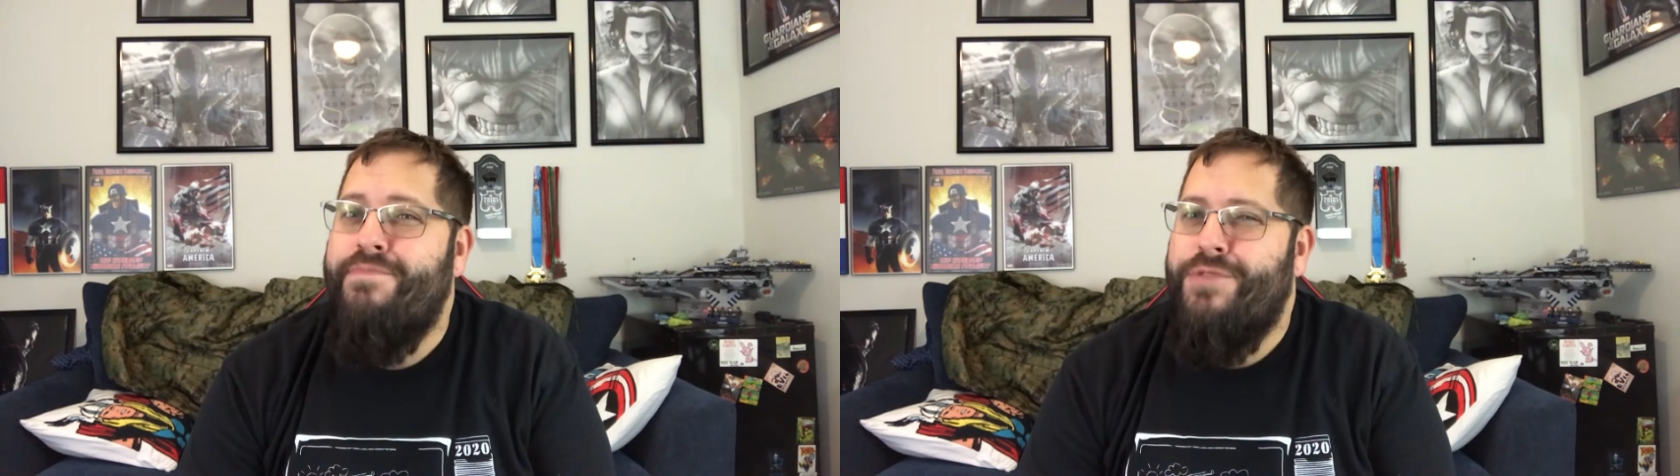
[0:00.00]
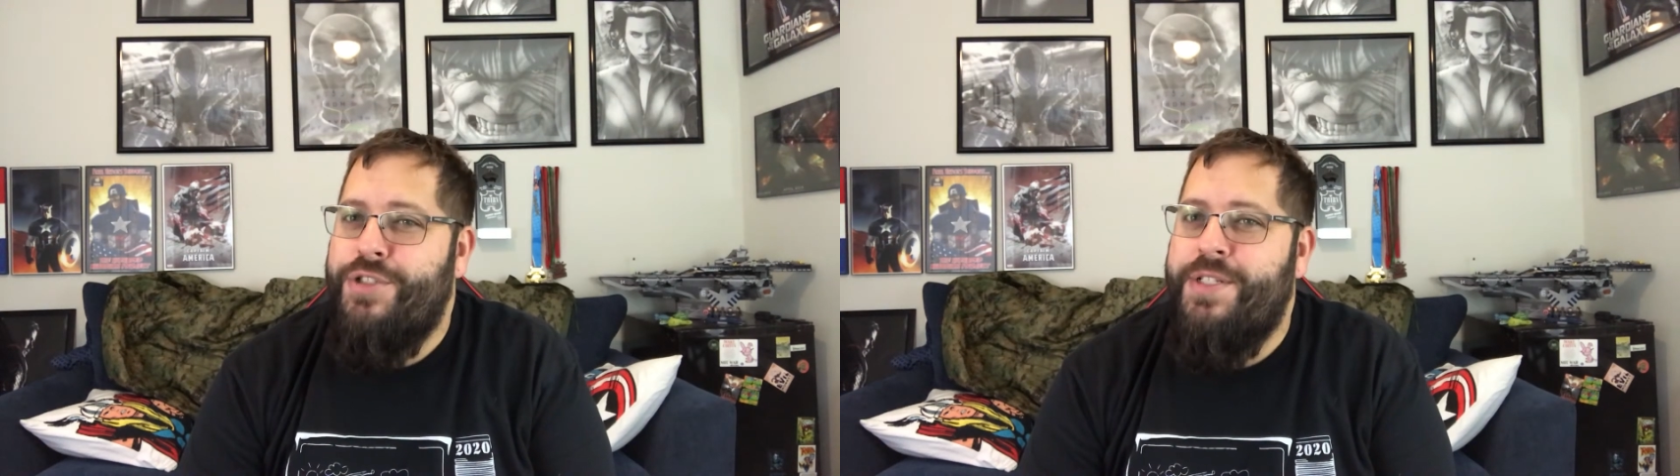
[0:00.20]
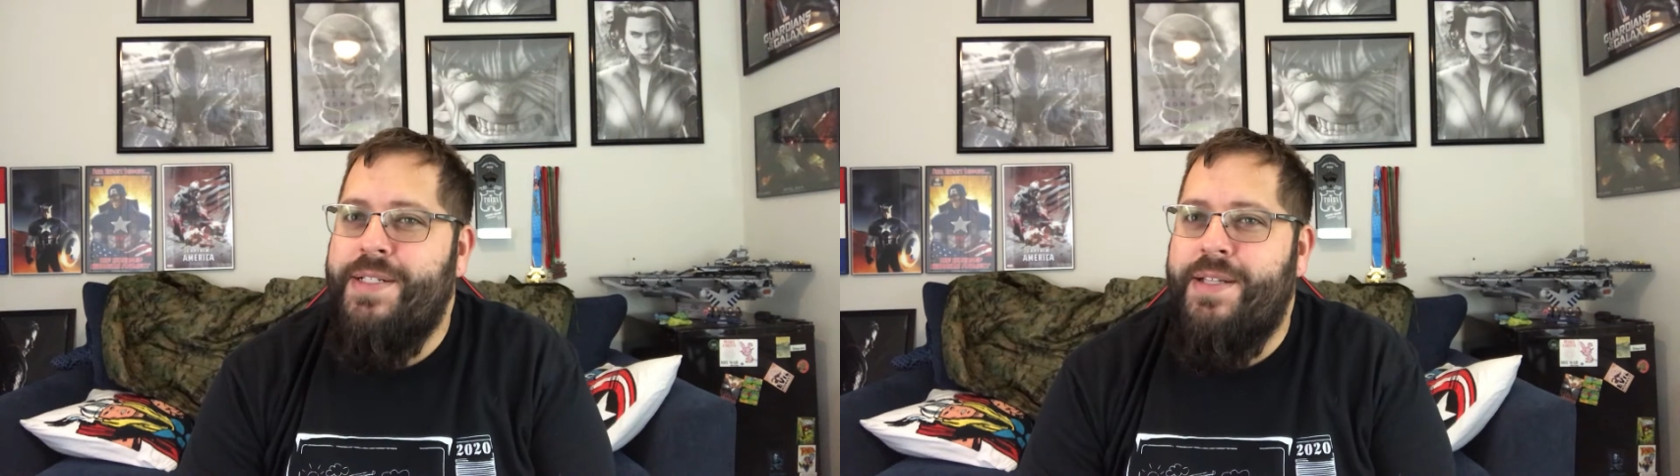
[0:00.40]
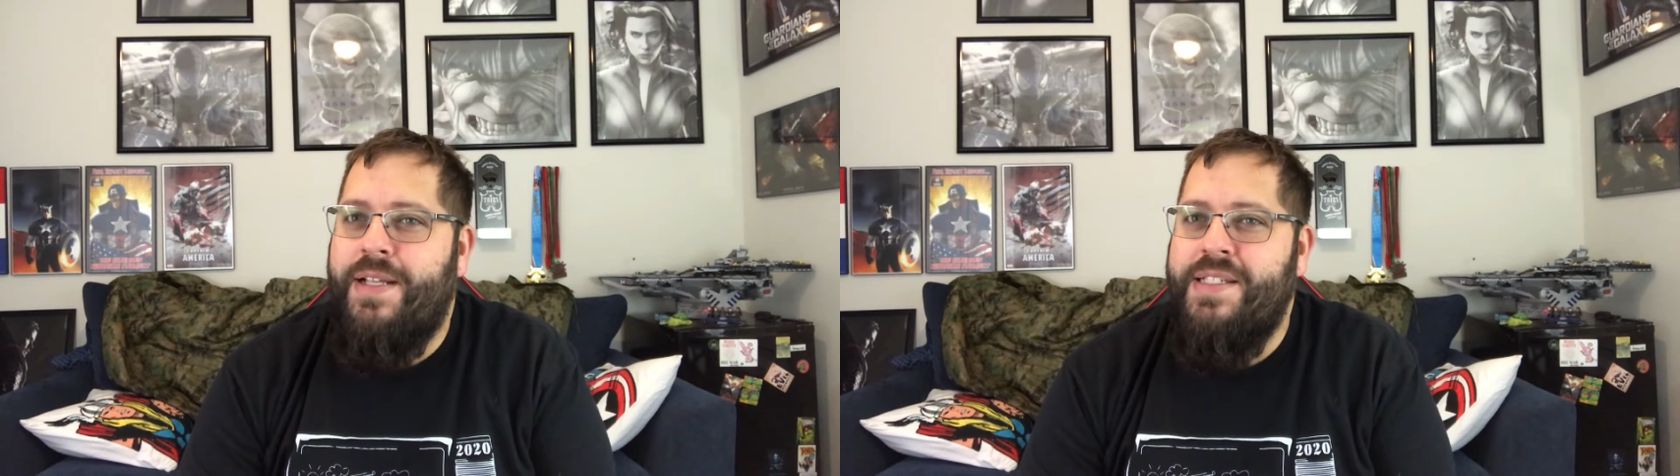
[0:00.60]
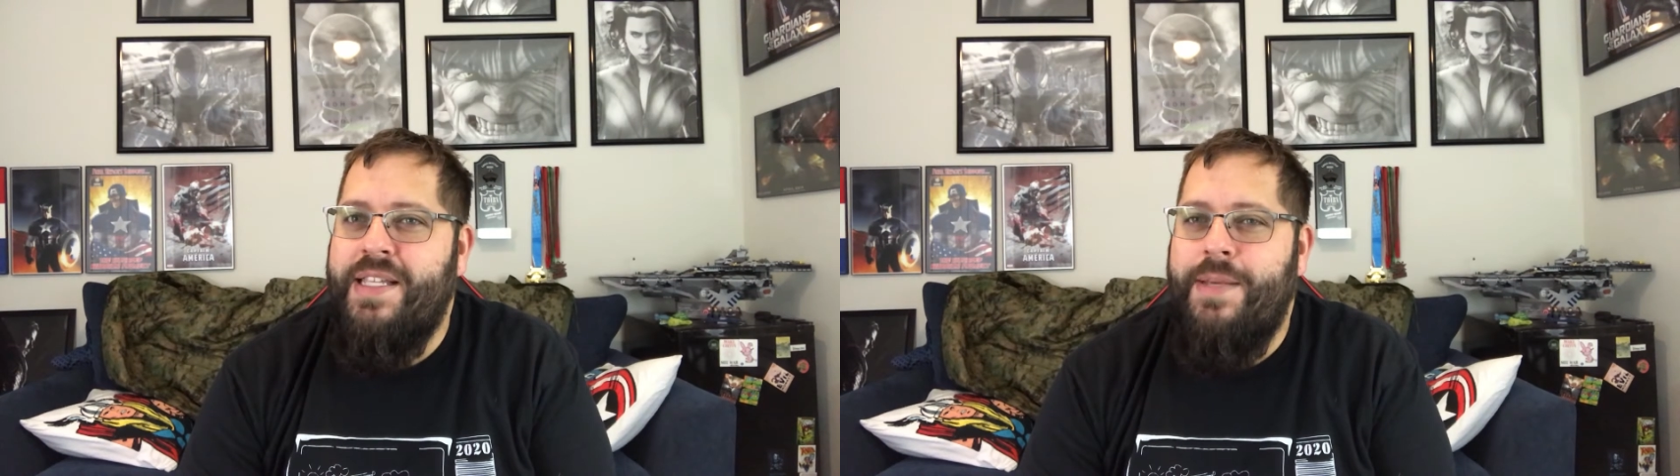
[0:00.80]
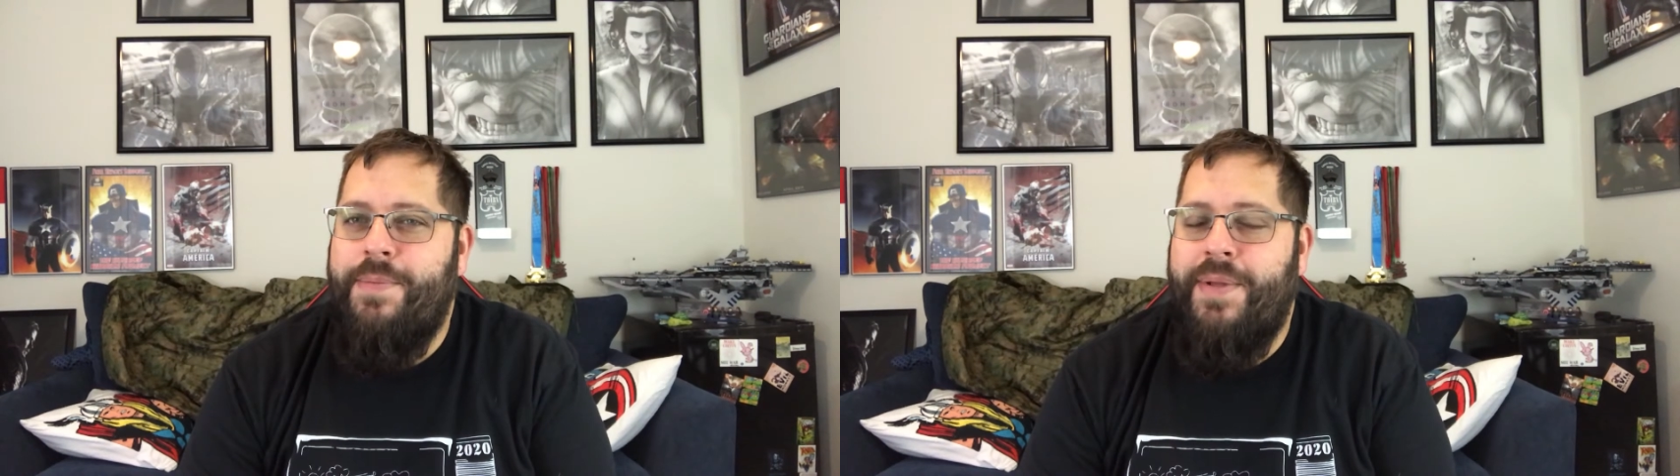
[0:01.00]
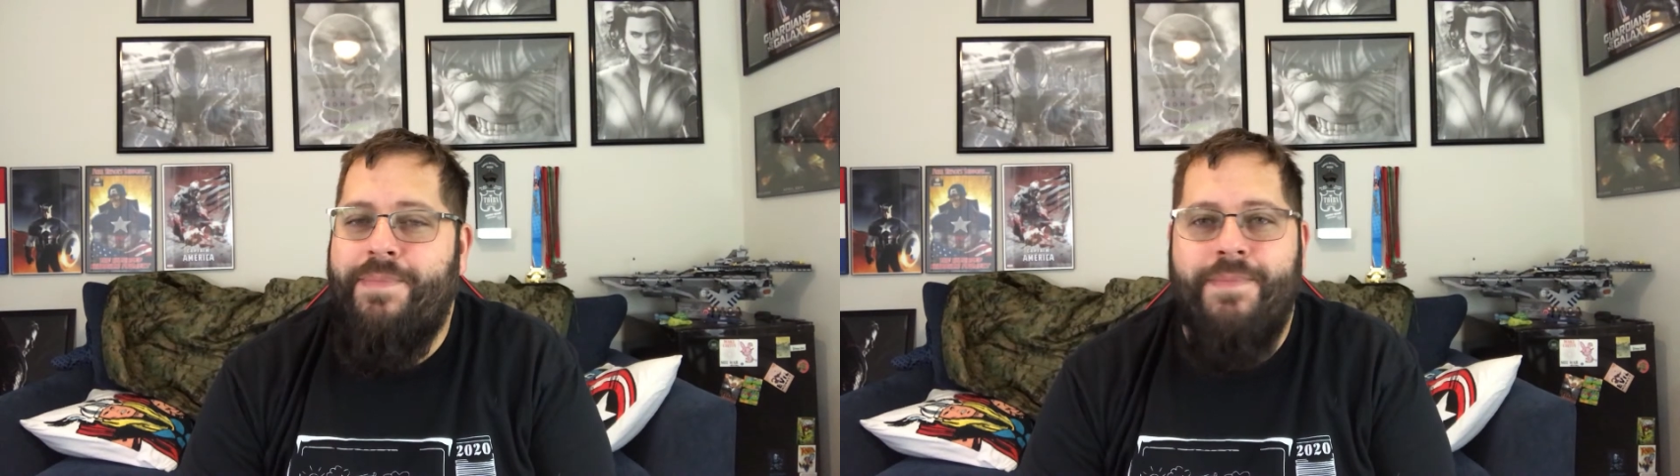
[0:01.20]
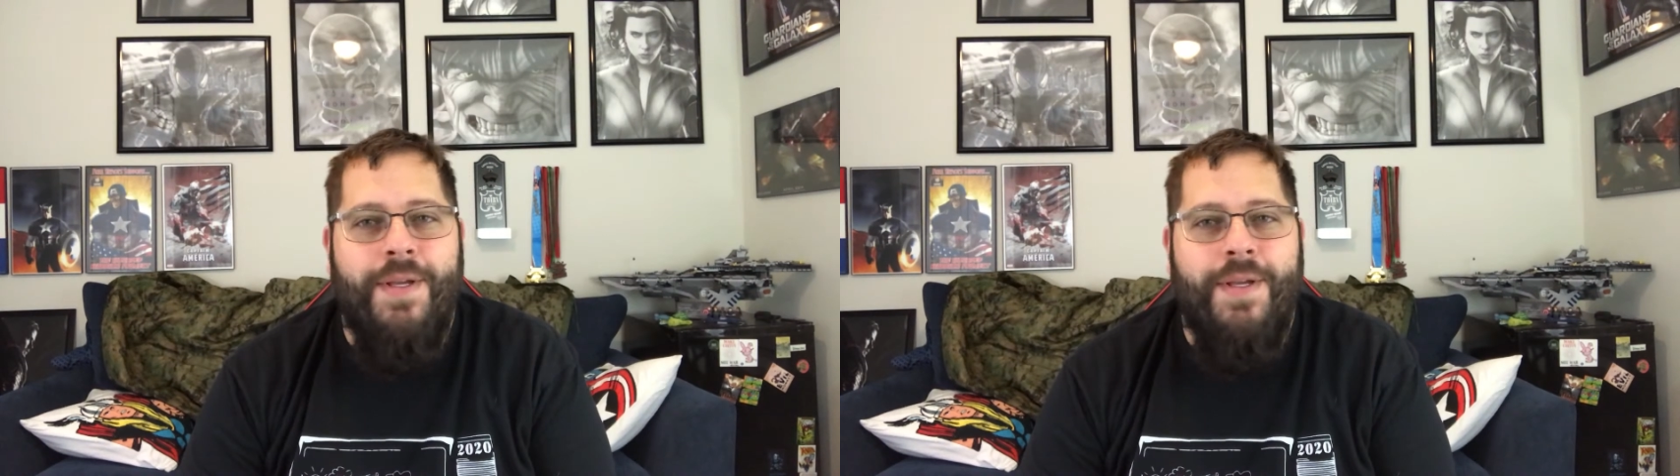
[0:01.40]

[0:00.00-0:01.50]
she's done sleeping,